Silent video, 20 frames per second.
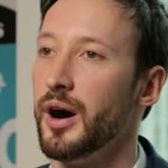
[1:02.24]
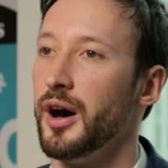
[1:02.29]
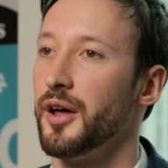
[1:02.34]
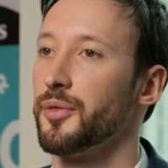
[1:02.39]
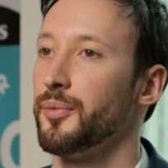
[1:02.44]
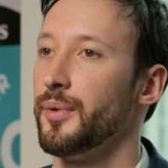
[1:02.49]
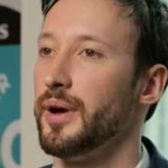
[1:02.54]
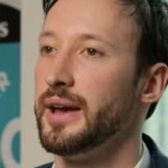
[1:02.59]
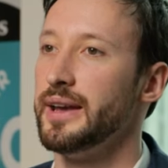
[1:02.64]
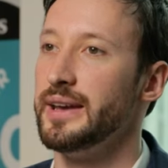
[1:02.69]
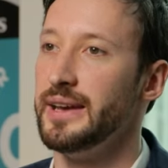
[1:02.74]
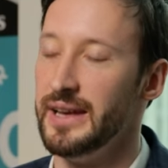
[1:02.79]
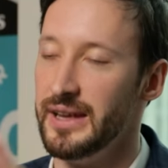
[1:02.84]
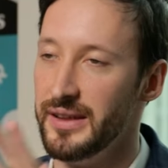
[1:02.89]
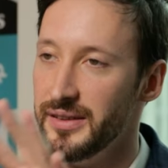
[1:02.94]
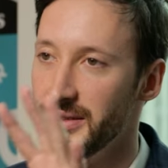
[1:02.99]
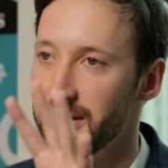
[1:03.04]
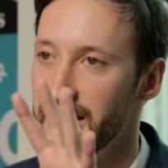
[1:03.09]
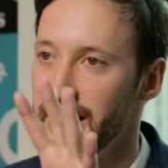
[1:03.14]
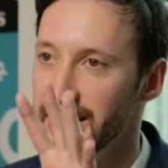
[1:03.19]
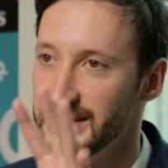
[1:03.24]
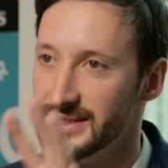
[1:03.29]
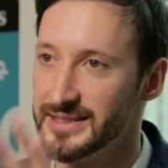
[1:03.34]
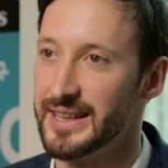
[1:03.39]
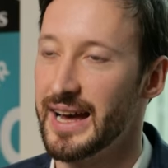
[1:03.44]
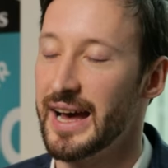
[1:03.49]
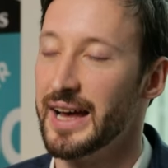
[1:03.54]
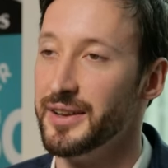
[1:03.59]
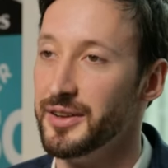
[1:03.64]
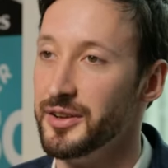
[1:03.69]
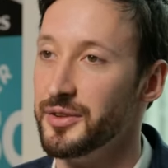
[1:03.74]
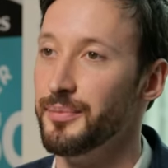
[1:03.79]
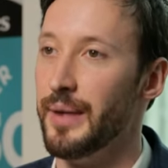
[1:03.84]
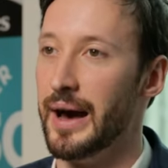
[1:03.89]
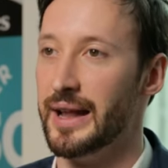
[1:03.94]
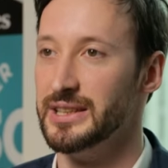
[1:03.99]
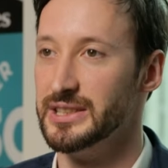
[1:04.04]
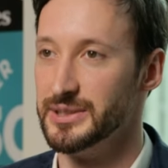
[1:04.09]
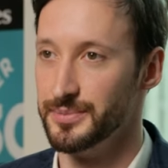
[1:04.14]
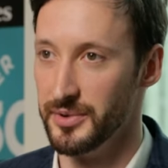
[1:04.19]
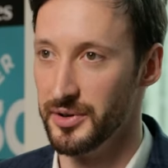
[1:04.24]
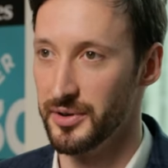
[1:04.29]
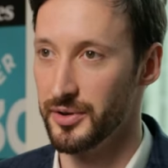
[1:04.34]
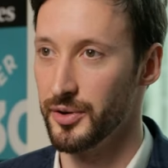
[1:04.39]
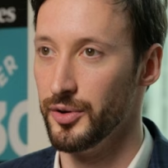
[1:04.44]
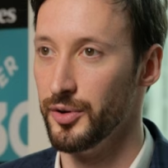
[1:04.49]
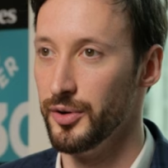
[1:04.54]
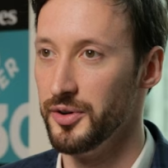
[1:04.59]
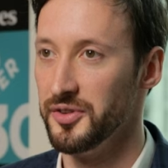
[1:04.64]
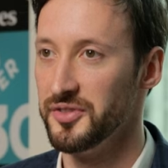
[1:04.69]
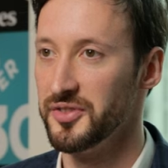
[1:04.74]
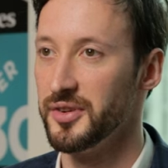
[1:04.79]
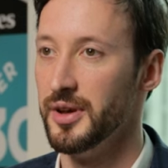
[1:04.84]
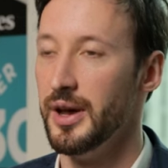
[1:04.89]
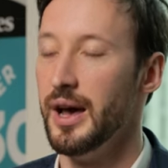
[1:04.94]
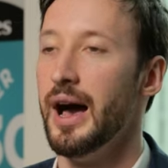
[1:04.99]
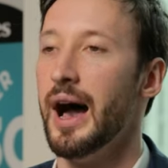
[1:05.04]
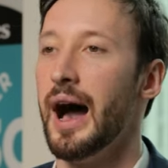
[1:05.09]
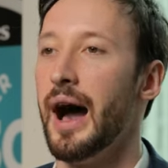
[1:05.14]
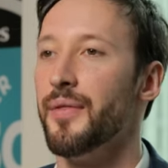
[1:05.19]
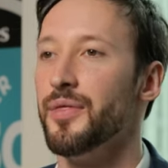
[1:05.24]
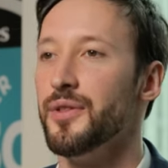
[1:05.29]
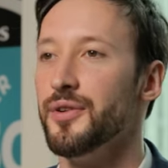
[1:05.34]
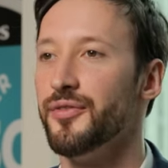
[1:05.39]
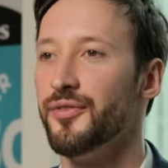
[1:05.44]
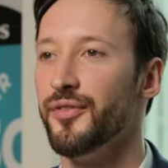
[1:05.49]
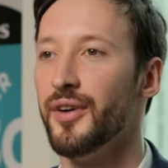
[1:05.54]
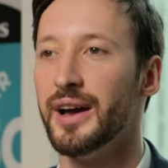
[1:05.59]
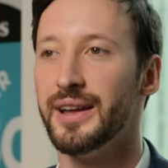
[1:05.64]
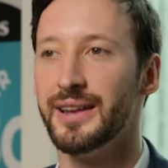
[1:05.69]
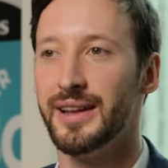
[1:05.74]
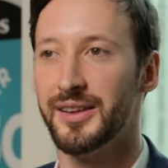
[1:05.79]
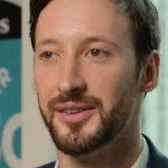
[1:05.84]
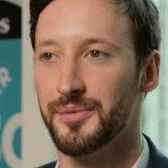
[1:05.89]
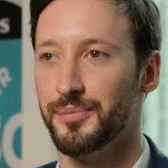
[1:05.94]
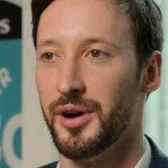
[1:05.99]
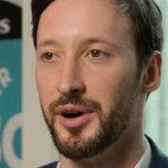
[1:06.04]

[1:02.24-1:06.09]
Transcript: pathway is the standard management course, and the finance